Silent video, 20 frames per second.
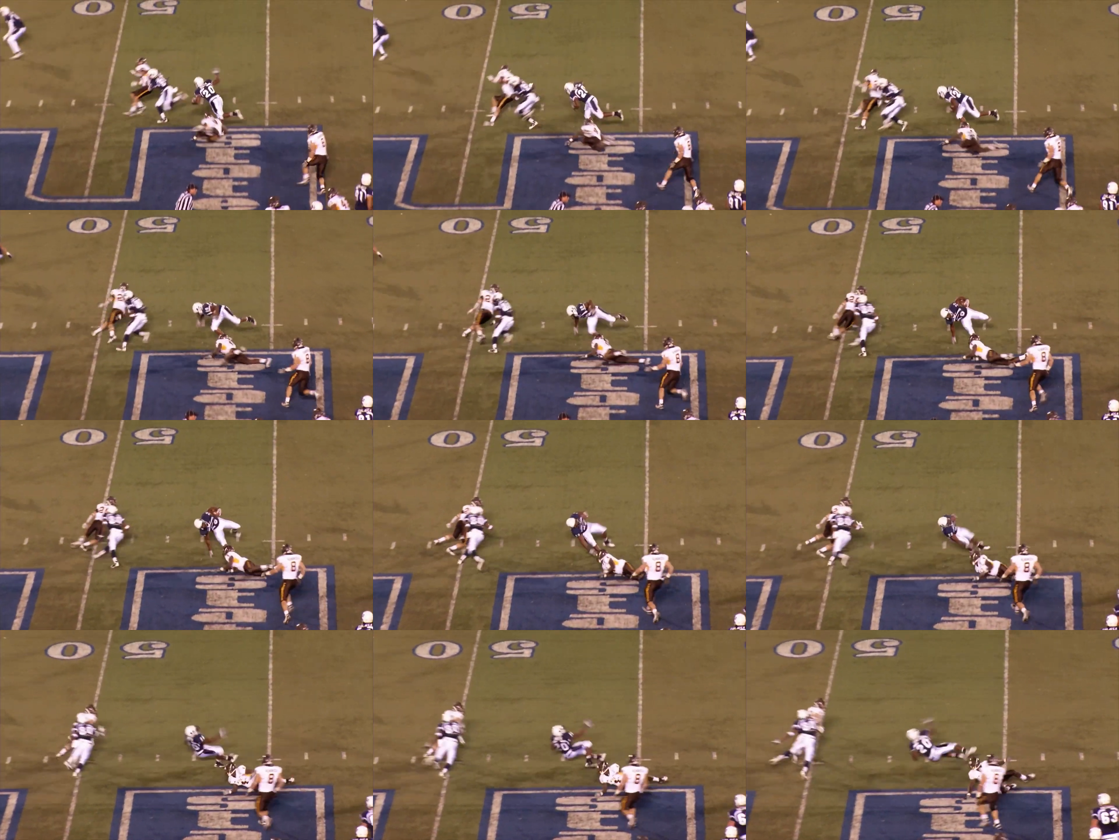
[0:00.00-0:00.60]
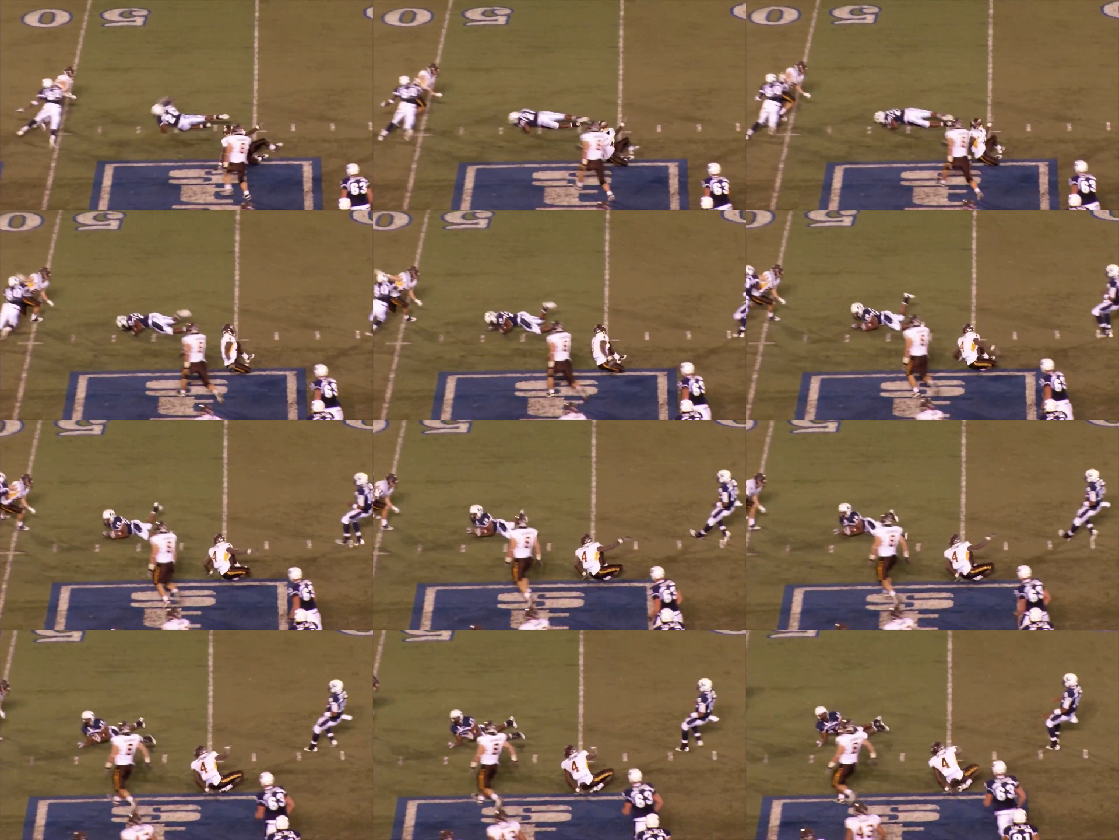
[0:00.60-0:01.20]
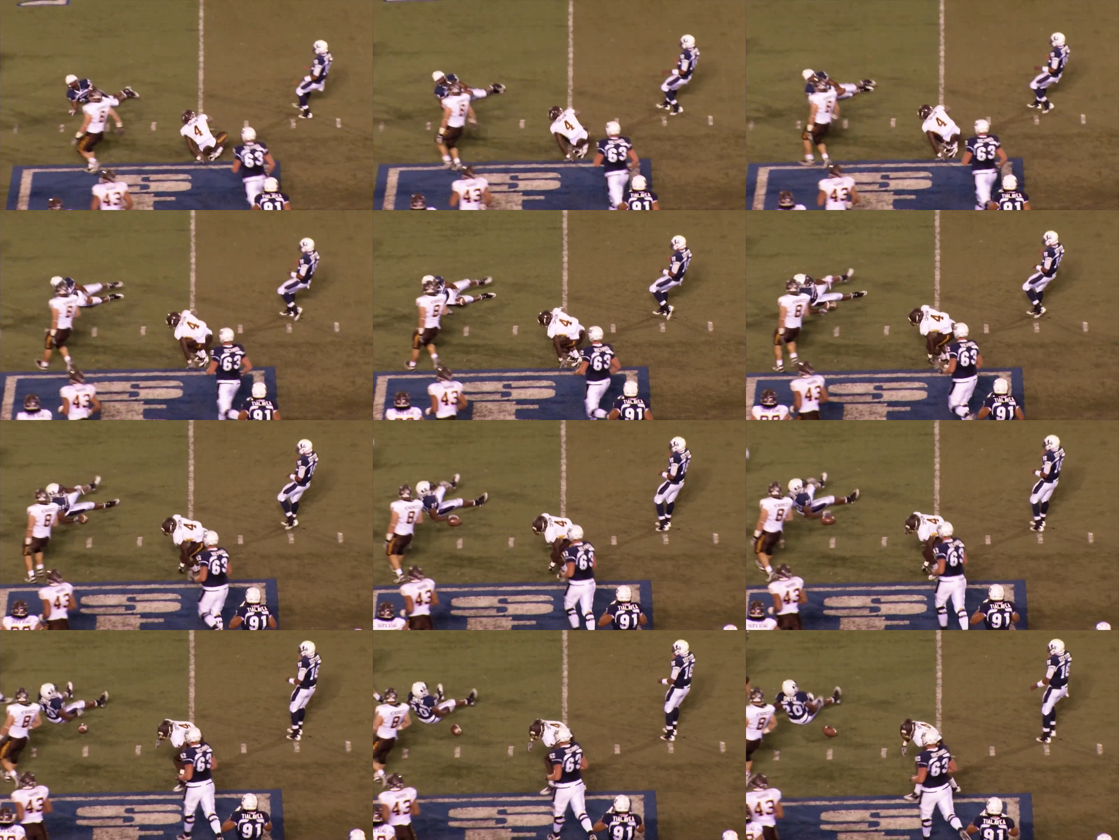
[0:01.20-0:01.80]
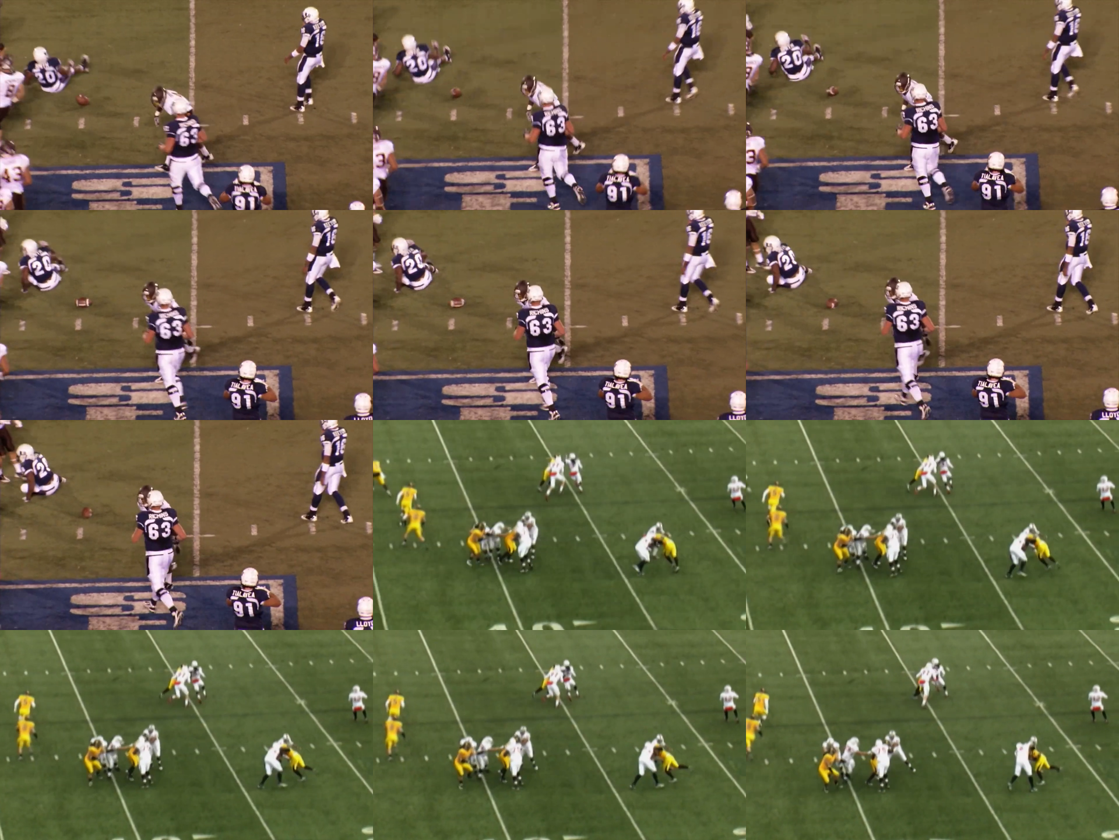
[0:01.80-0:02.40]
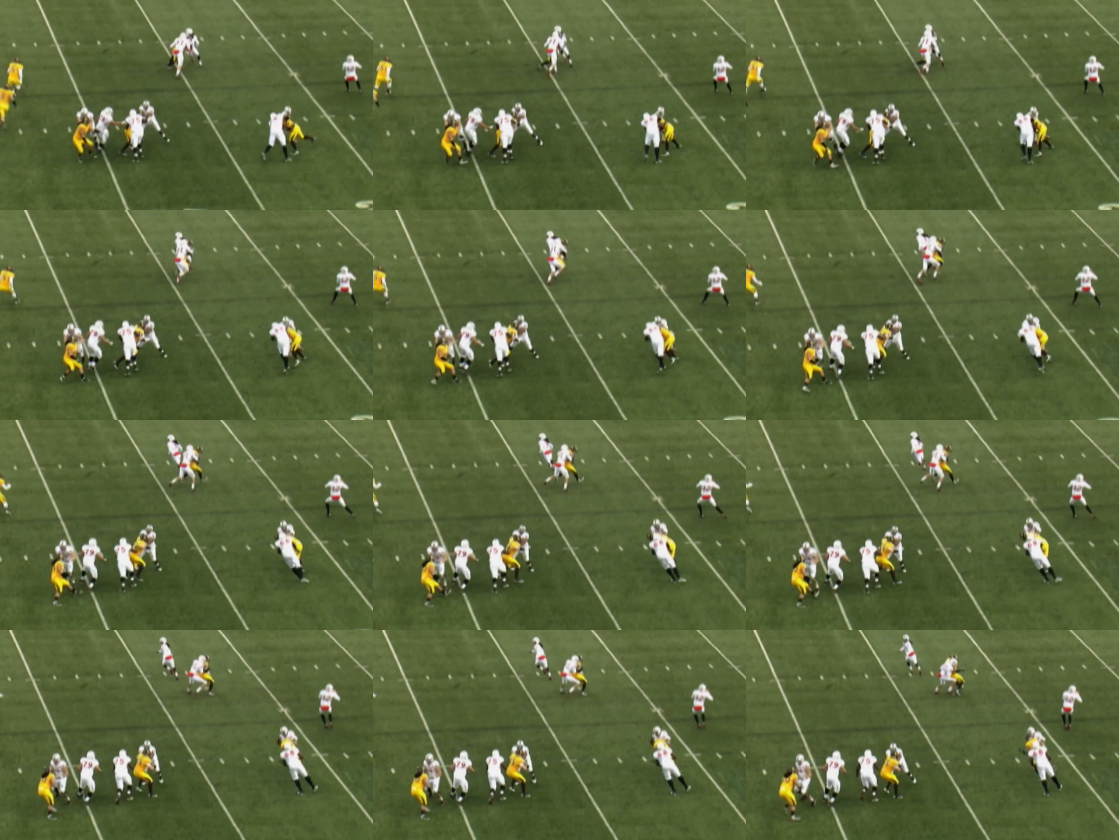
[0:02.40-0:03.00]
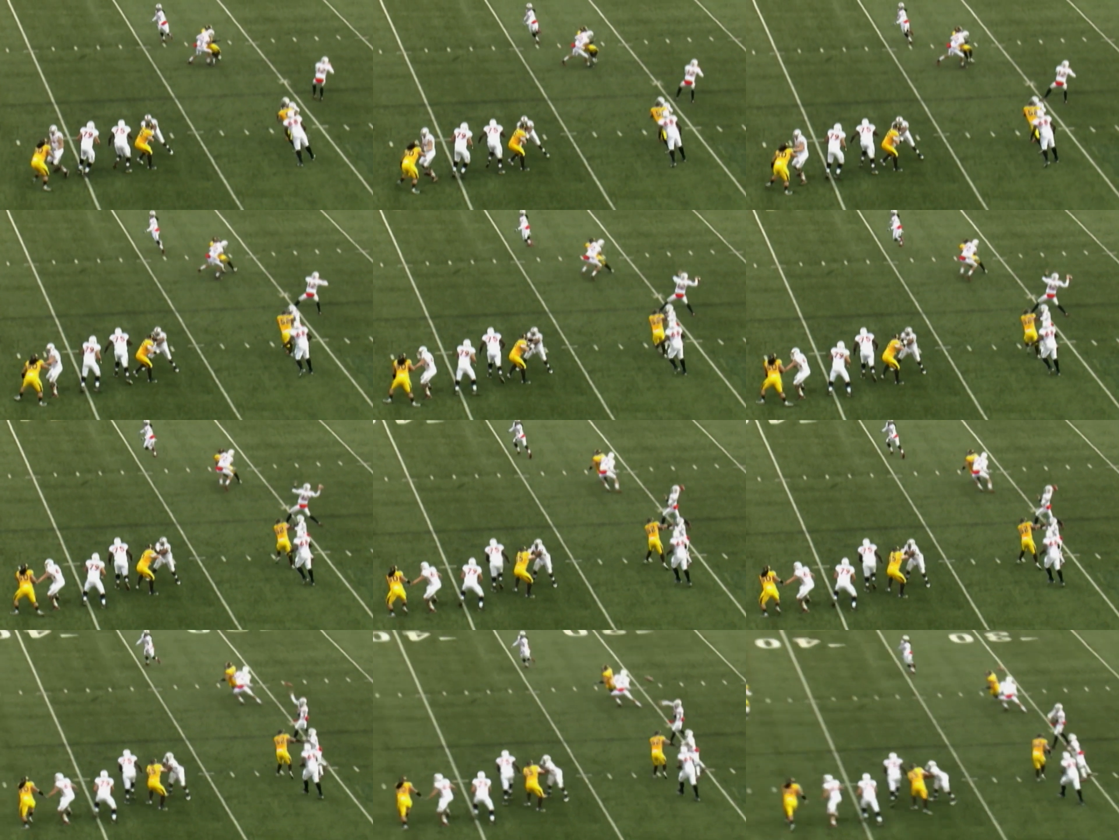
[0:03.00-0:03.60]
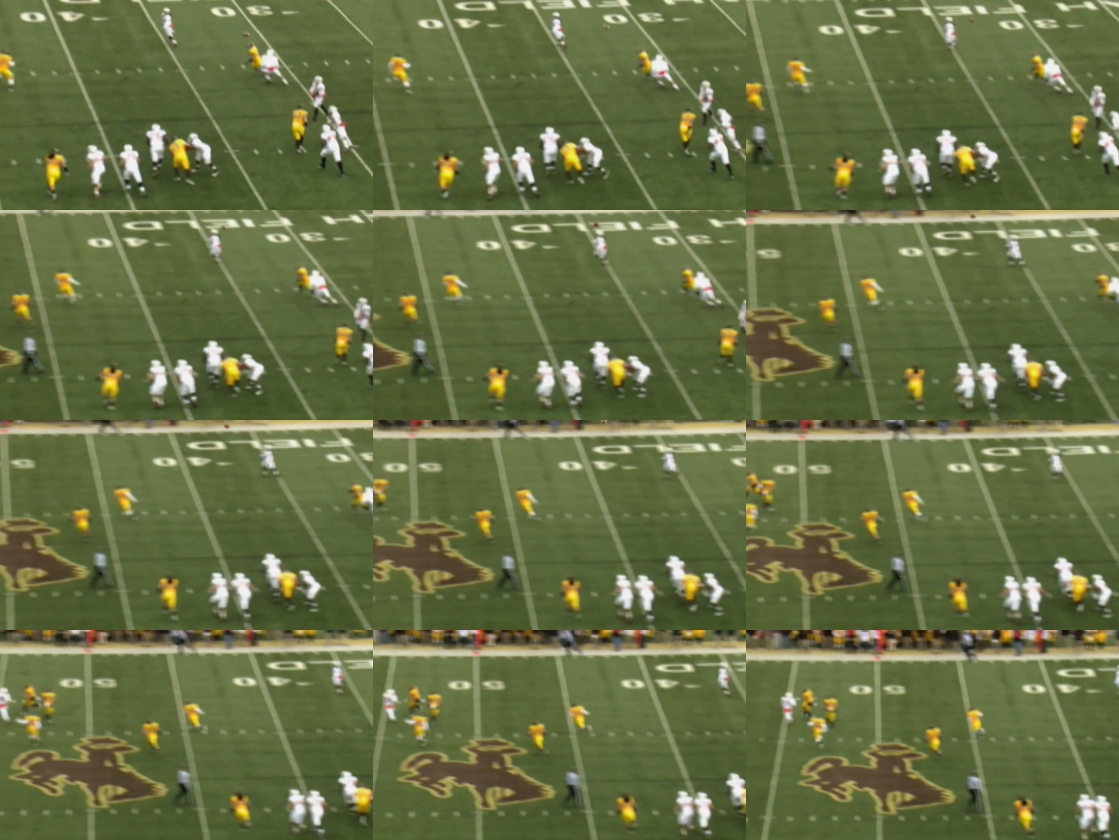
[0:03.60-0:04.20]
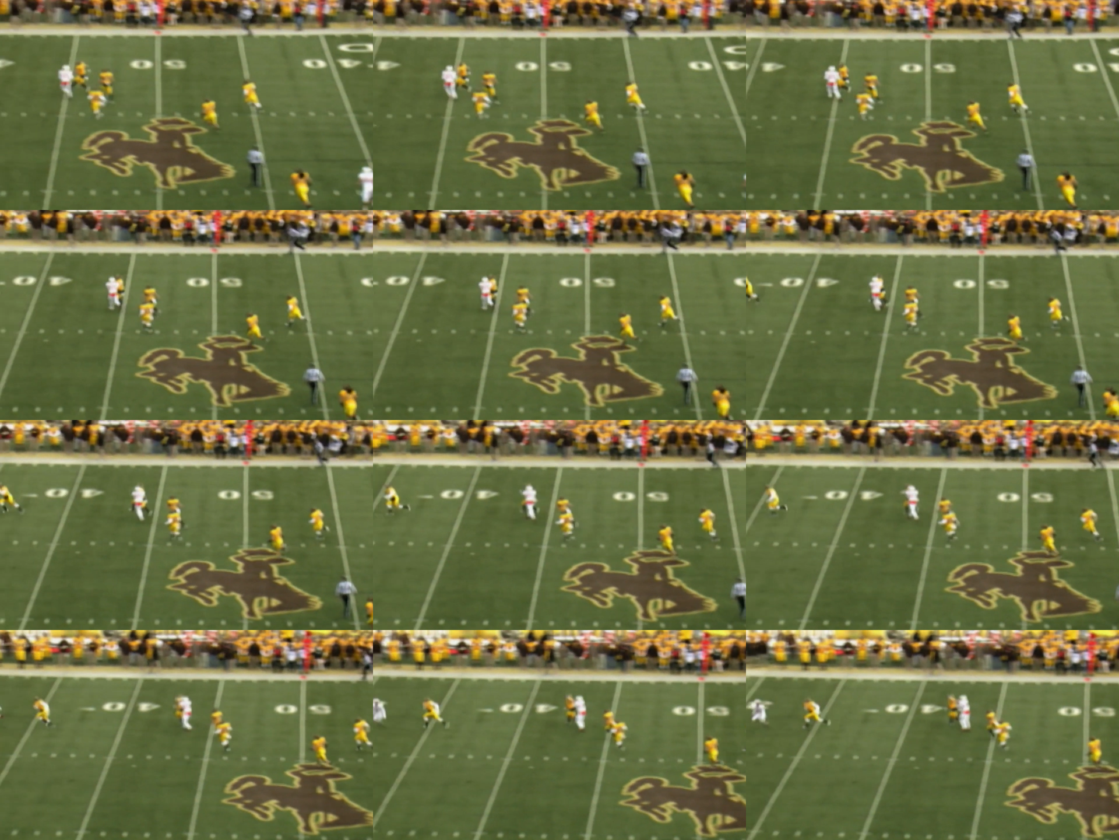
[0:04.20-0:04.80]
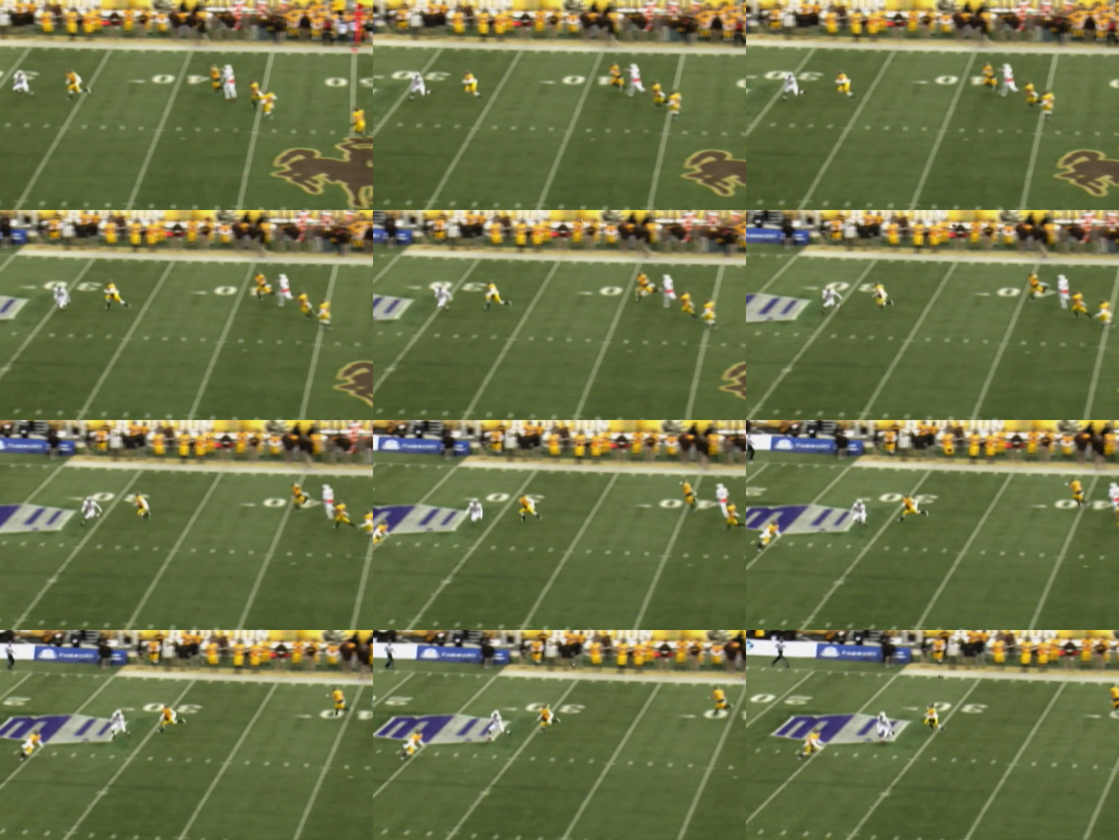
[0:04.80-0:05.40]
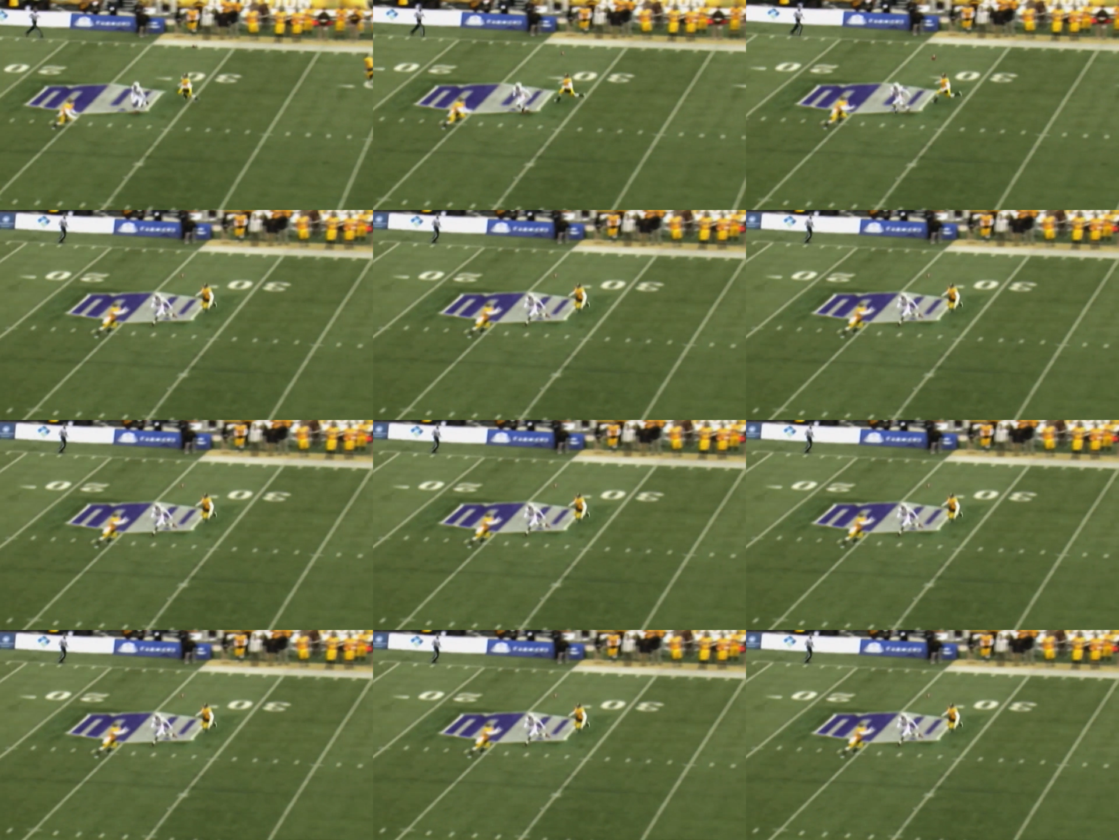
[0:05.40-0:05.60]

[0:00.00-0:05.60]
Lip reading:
Nobody's mouth can be seen.